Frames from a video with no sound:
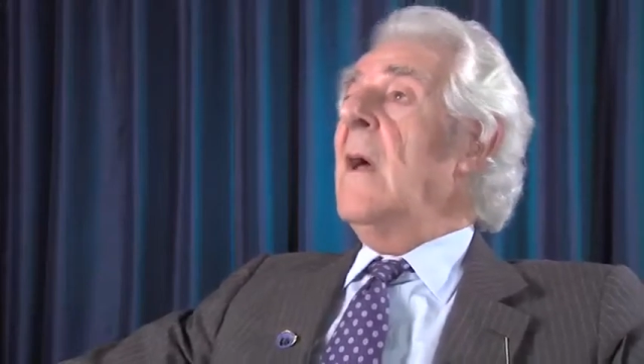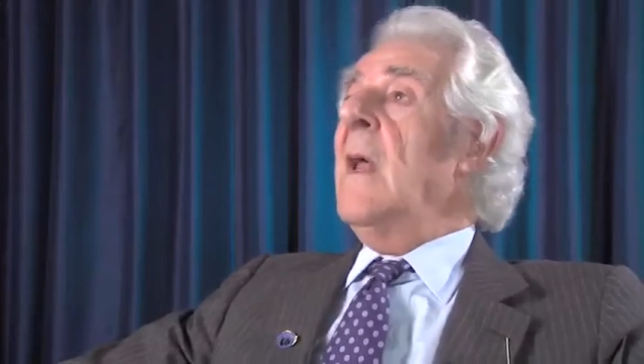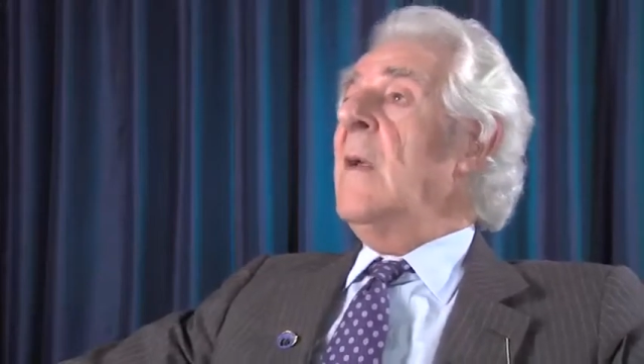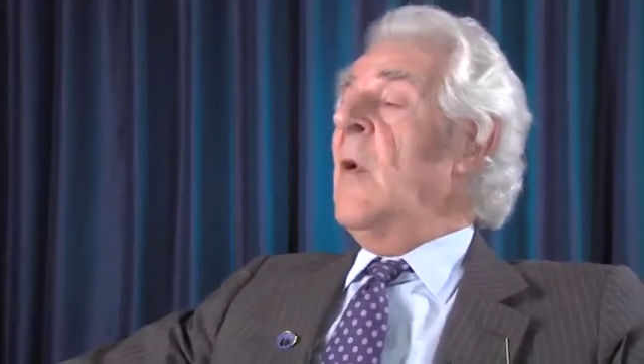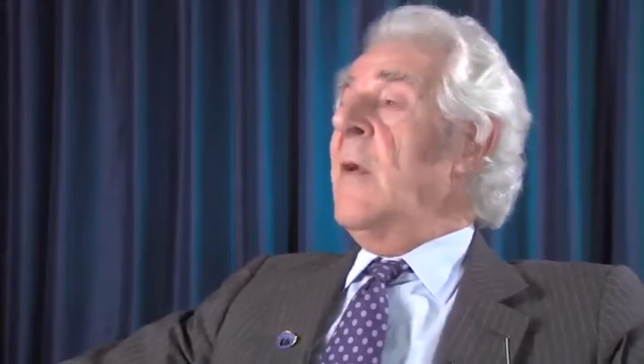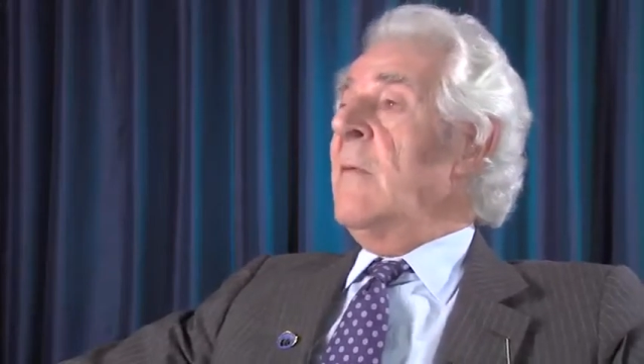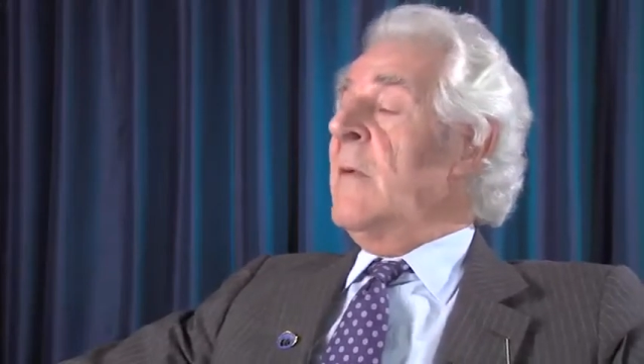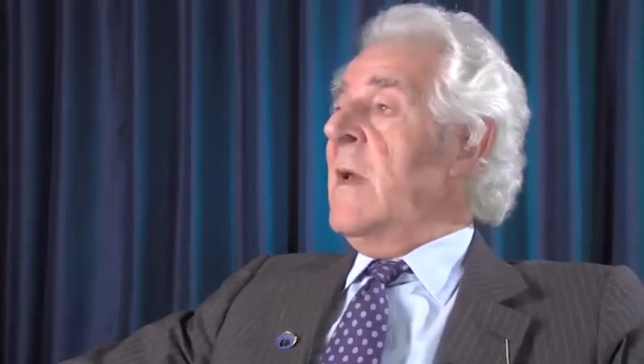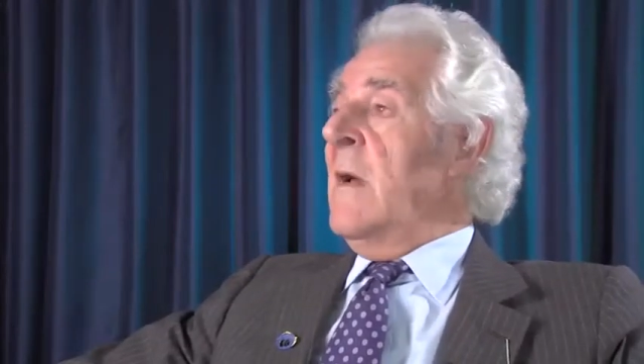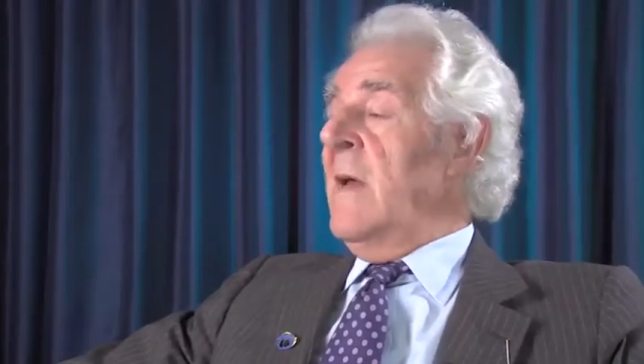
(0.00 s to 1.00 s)
Anybody
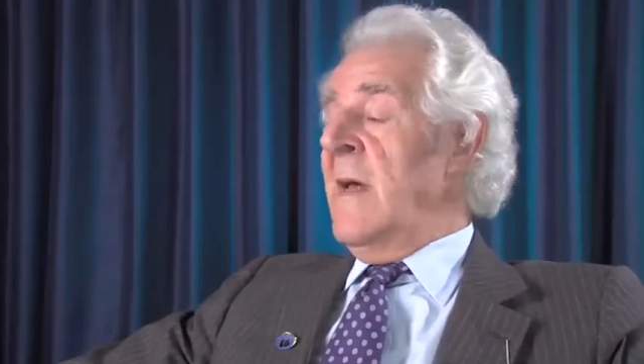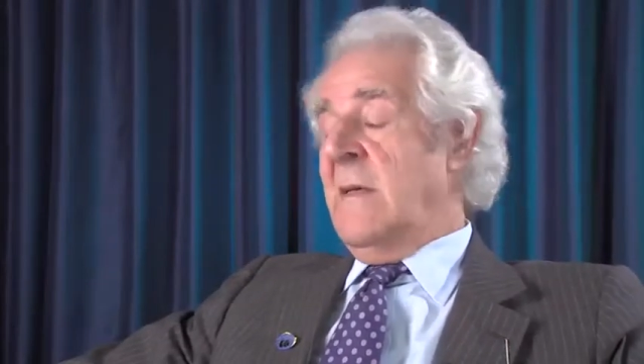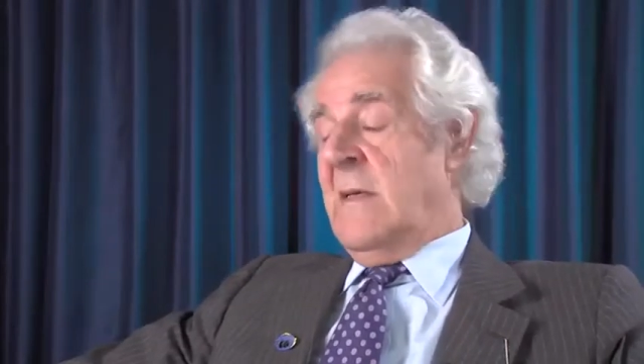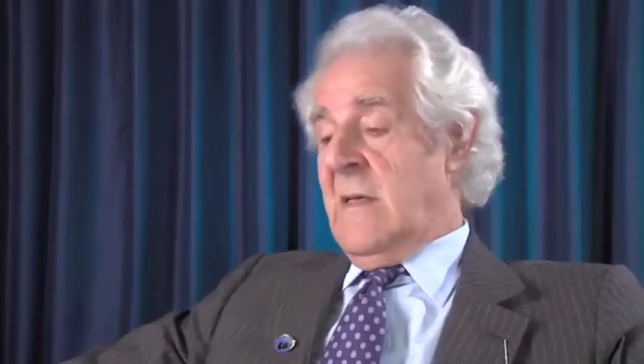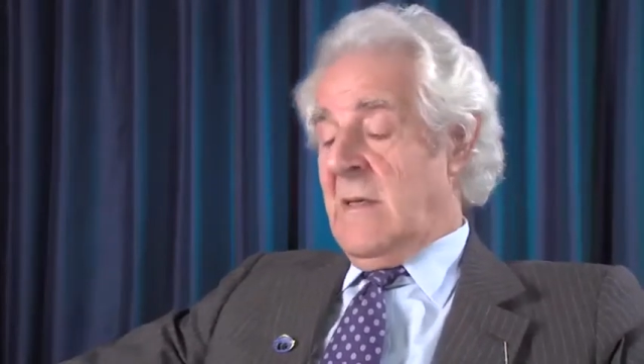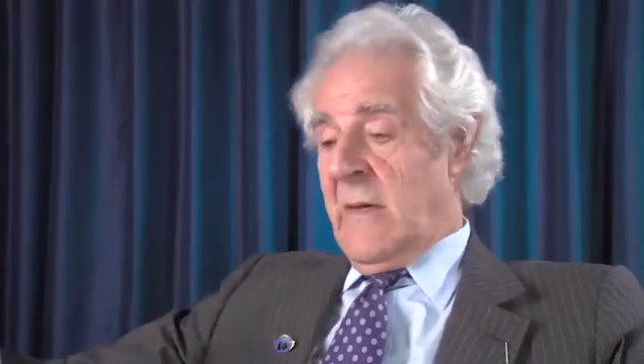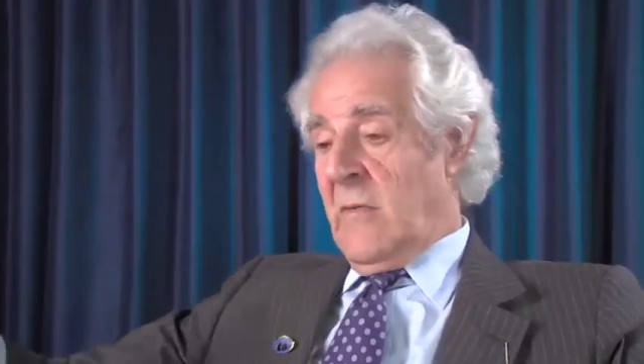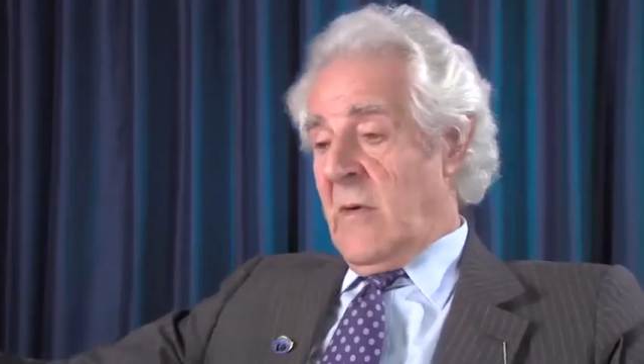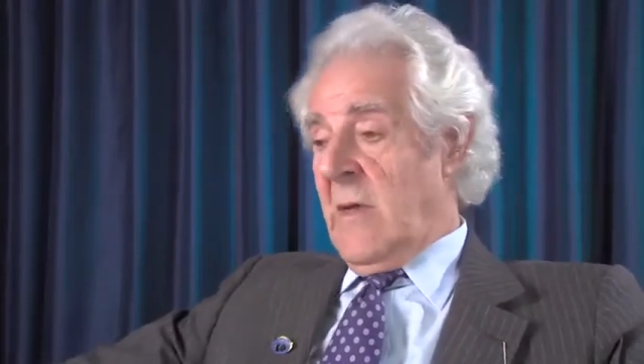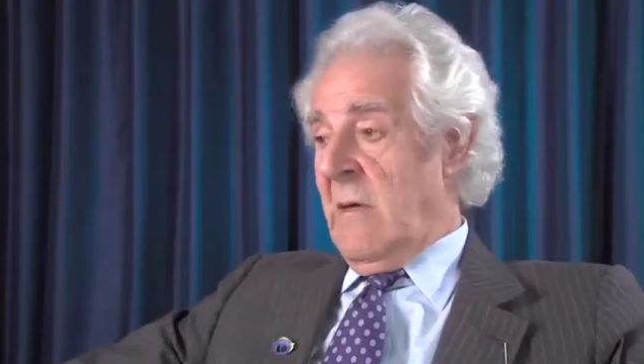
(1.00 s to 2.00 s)
with no legs? Yes,
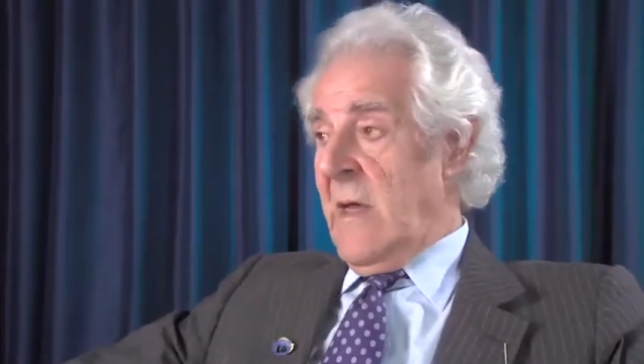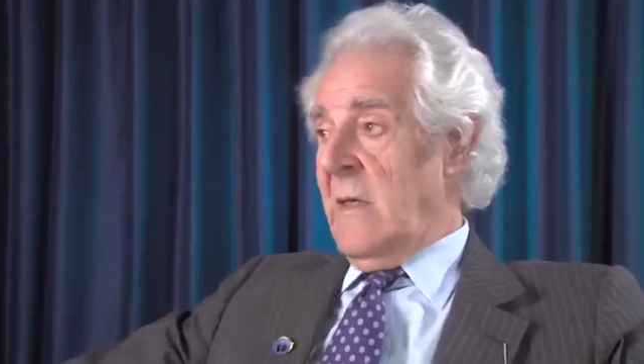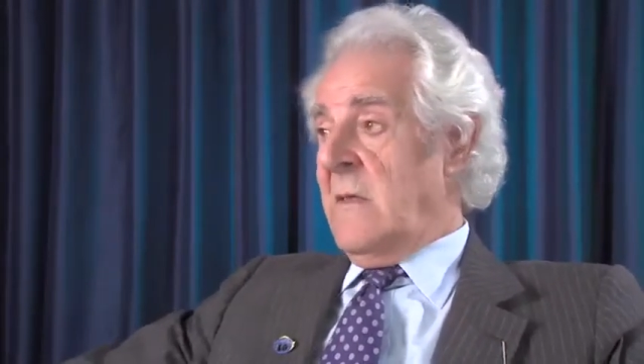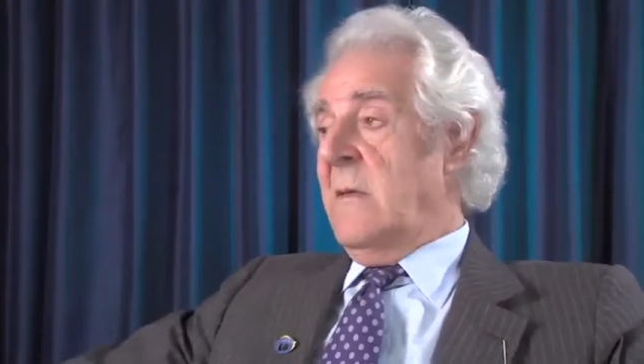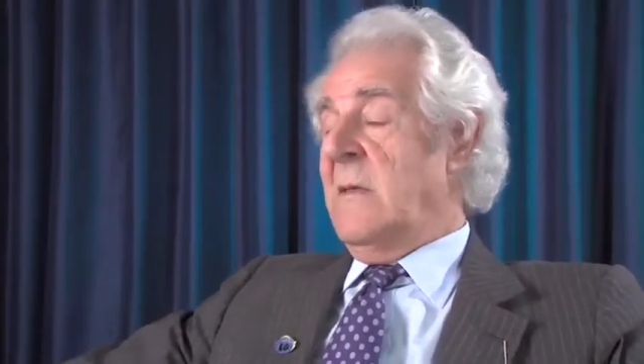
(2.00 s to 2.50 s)
I've got no legs.